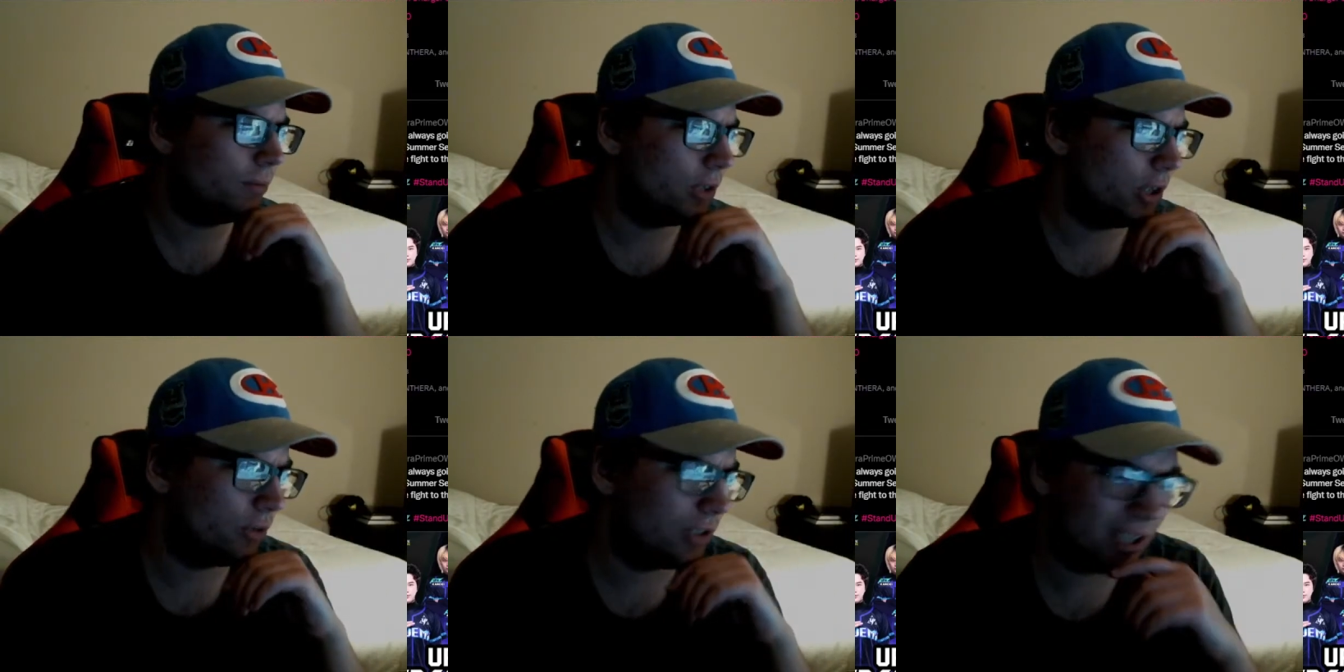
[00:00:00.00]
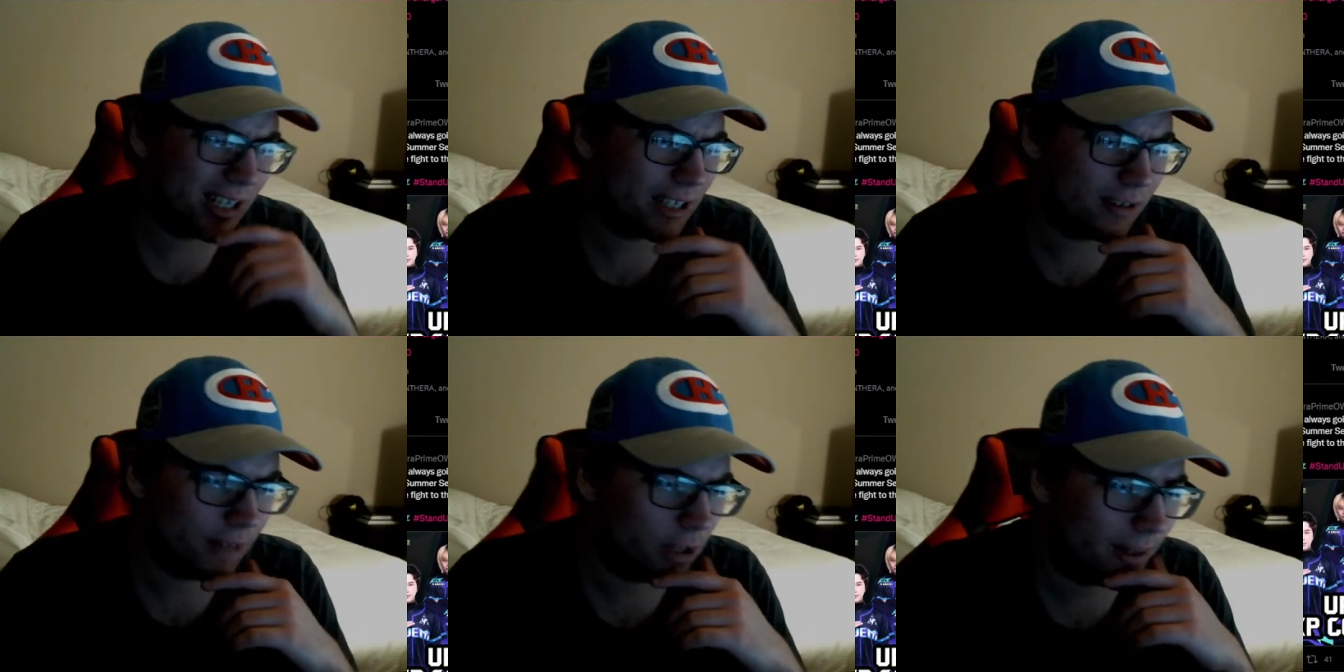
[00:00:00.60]
You know, still get that
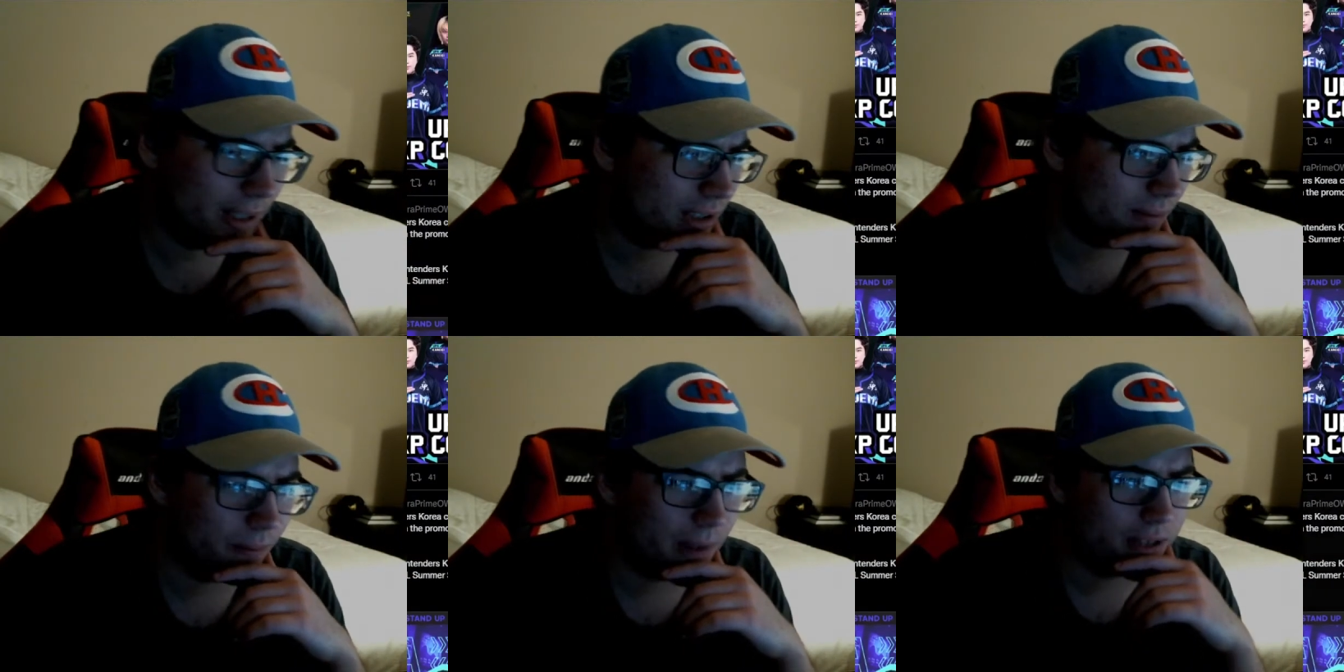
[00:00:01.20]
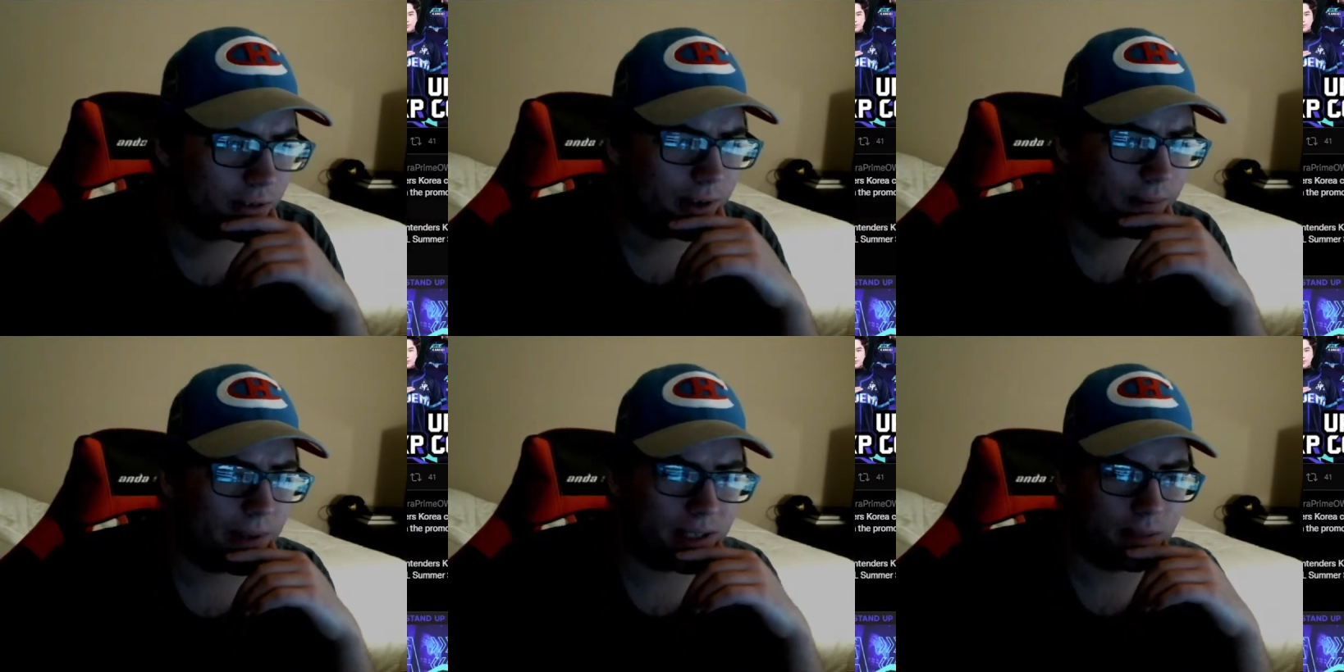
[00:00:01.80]
development. It doesn't
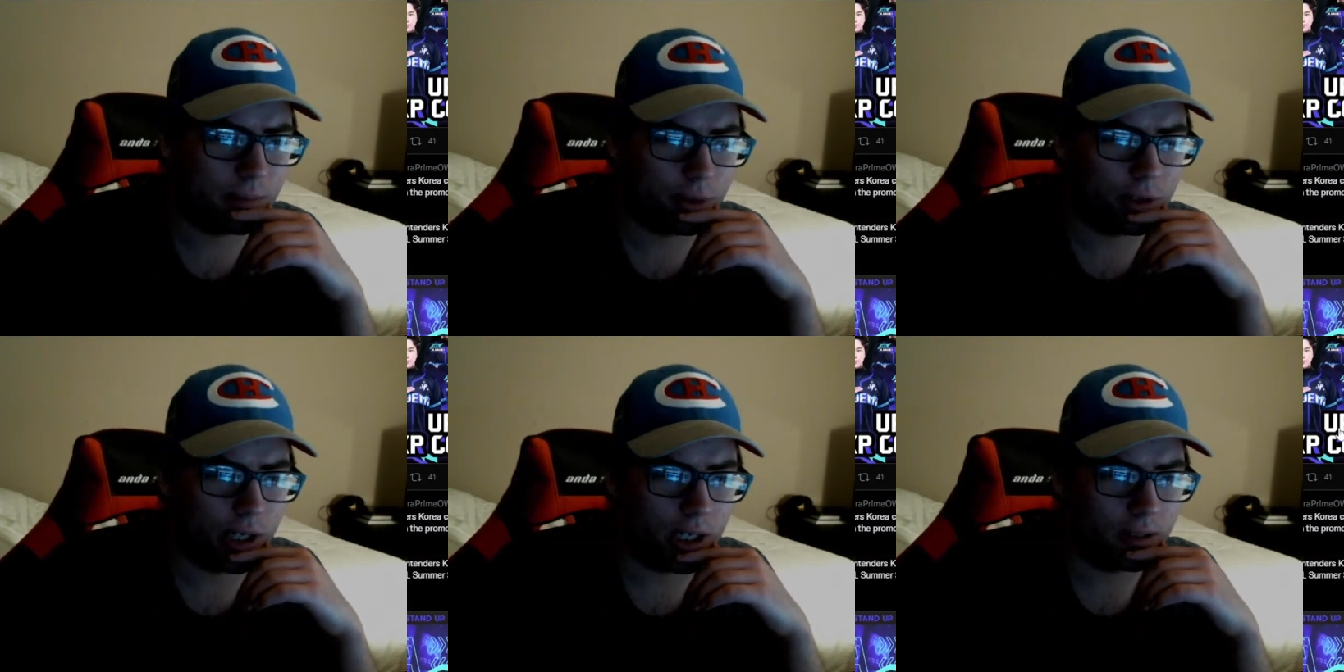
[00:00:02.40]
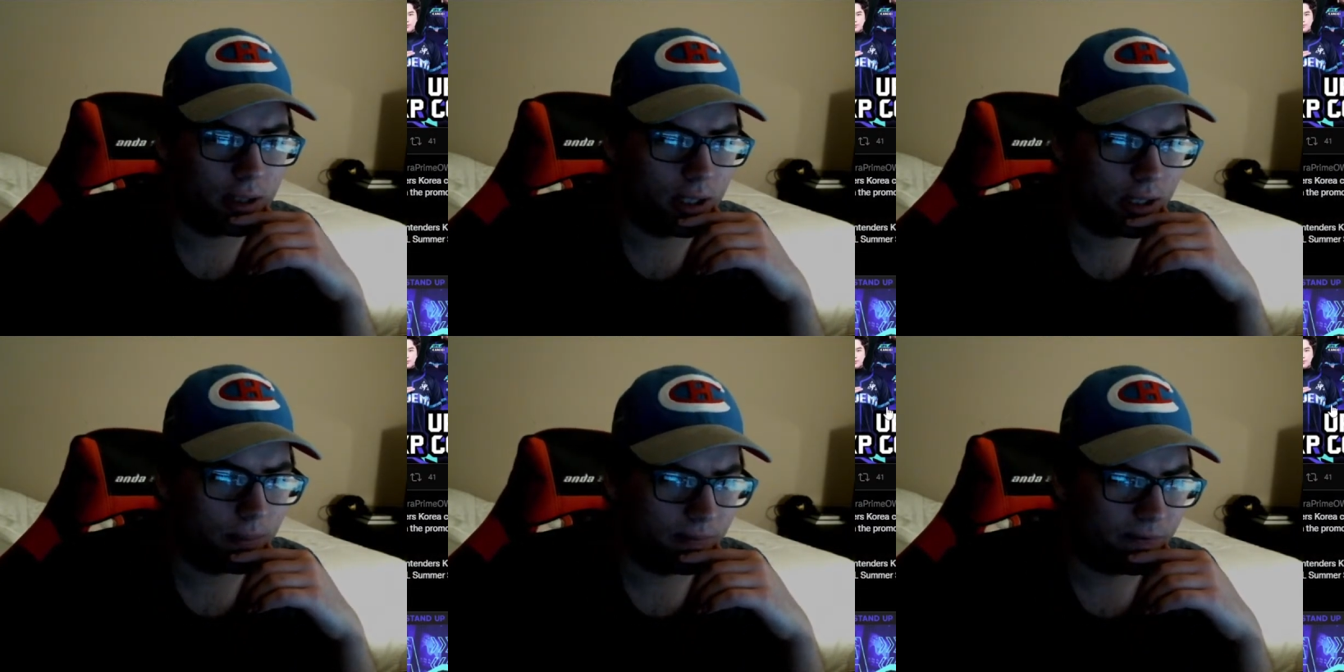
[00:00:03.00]
mess up your
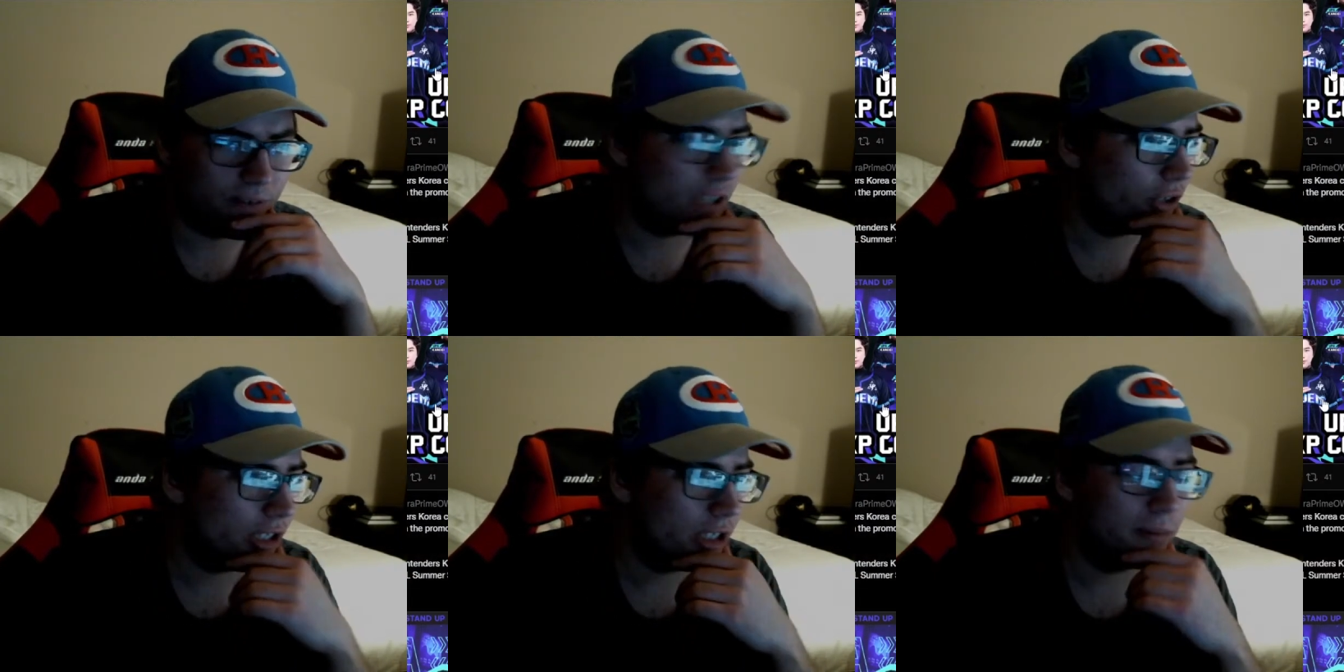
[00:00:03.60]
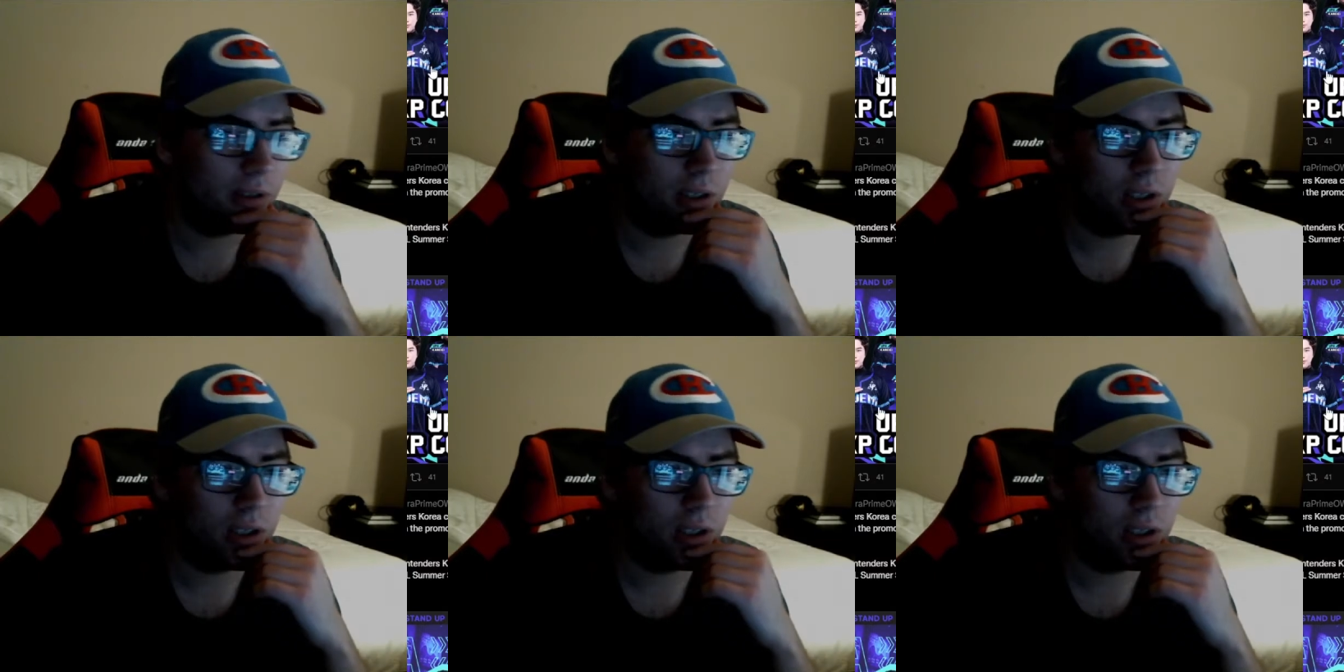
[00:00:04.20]
feeder team,